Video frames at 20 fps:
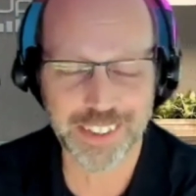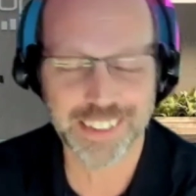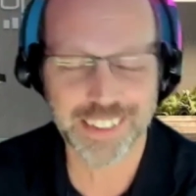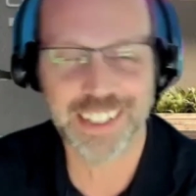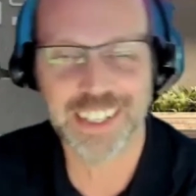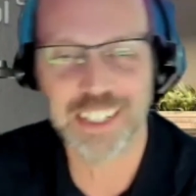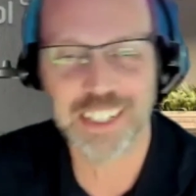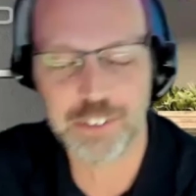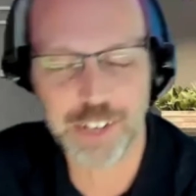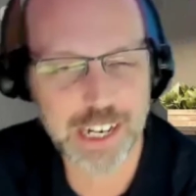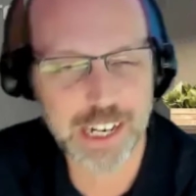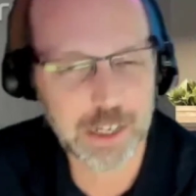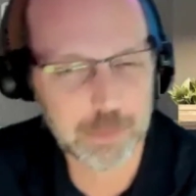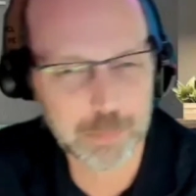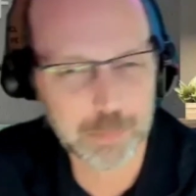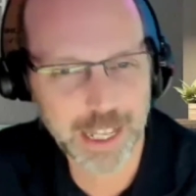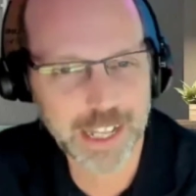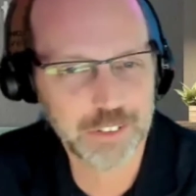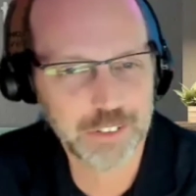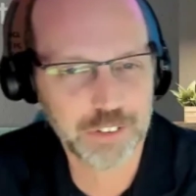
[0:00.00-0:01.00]
Is there any
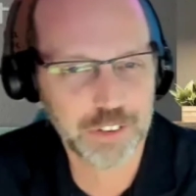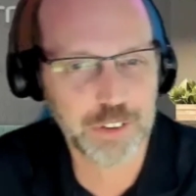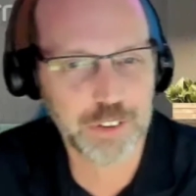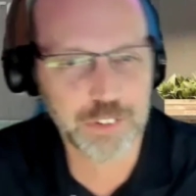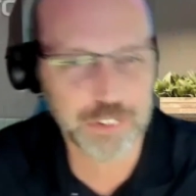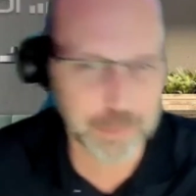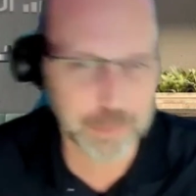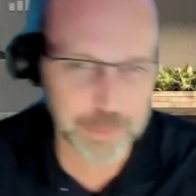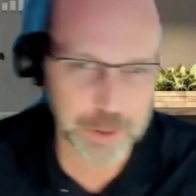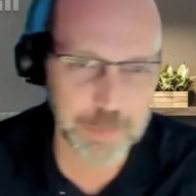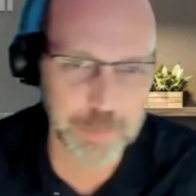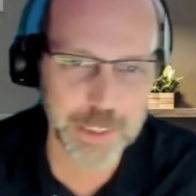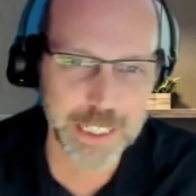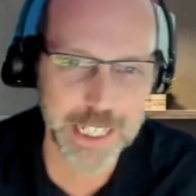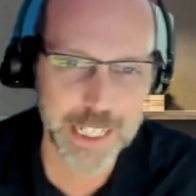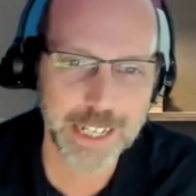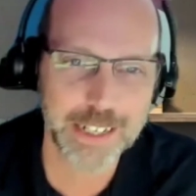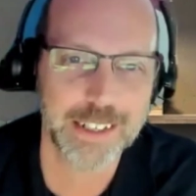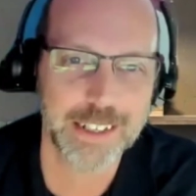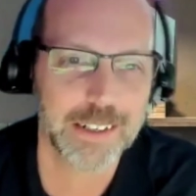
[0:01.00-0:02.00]
plans to do something with
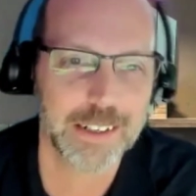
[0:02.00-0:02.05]
that?